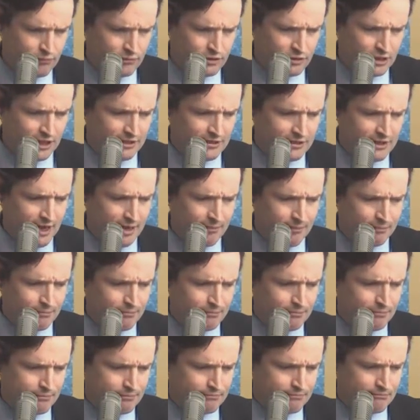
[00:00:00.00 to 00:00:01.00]
Jake Tap
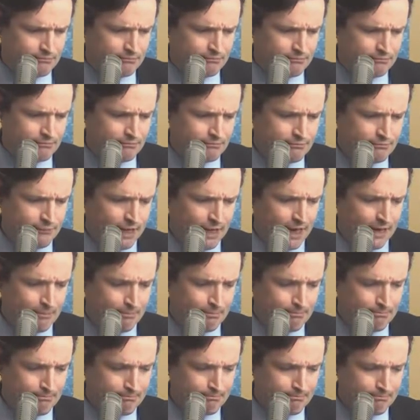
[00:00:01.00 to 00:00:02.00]

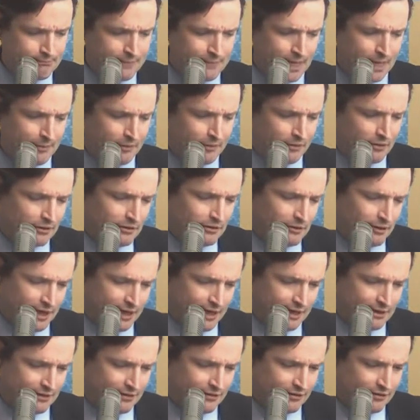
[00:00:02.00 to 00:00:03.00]
Tap Taparoo
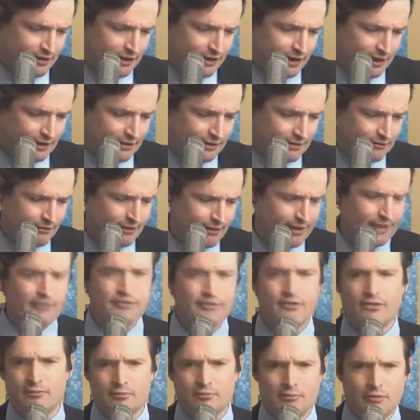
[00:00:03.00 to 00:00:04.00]
had to say. Why
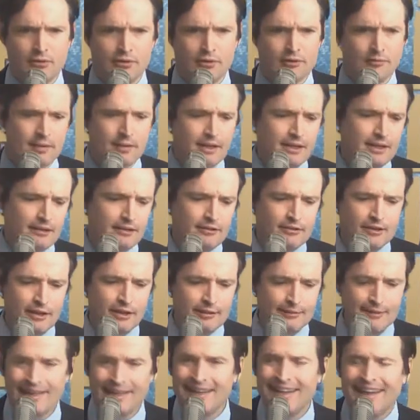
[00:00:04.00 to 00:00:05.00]
is this important? Because
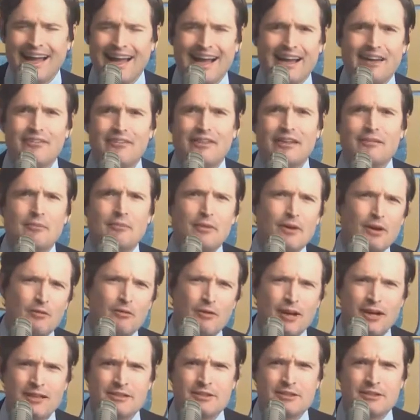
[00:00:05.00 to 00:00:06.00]
I don't think
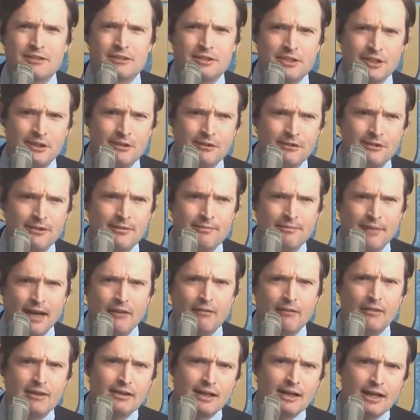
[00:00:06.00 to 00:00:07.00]
marijuana is a joke.
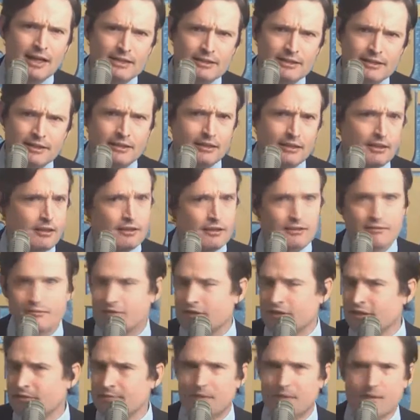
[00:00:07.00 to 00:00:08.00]
I realize there are
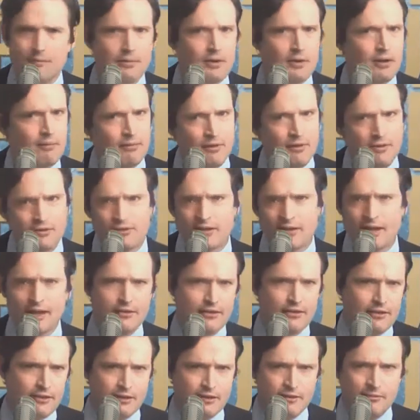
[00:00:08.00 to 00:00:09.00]
good people on both
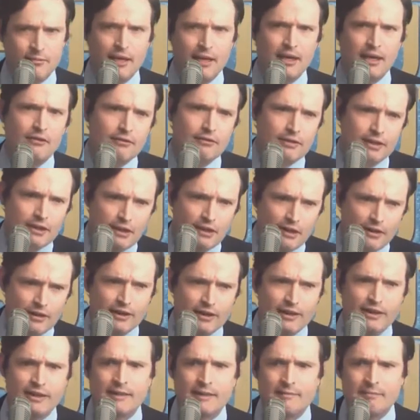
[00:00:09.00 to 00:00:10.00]
sides of the debate
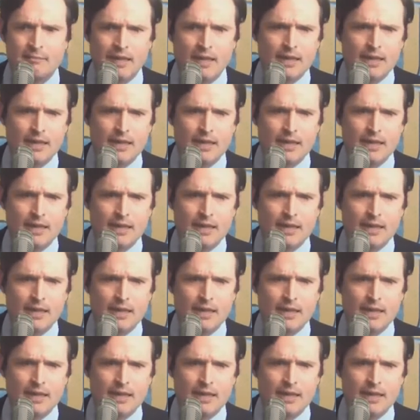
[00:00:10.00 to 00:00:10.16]
regarding